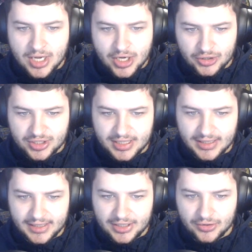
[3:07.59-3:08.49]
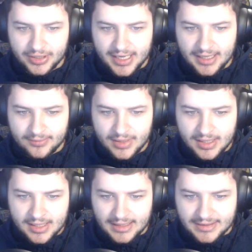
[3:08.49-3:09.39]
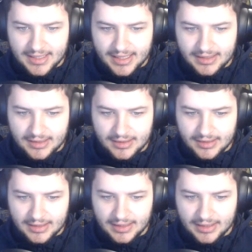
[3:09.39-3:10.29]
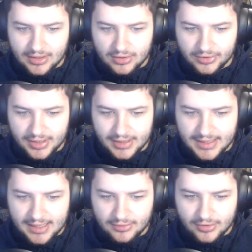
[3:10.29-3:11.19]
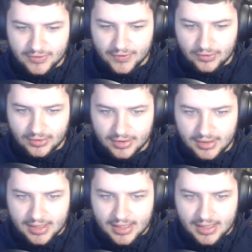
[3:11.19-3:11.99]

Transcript: just click your name and then click on the downloads folder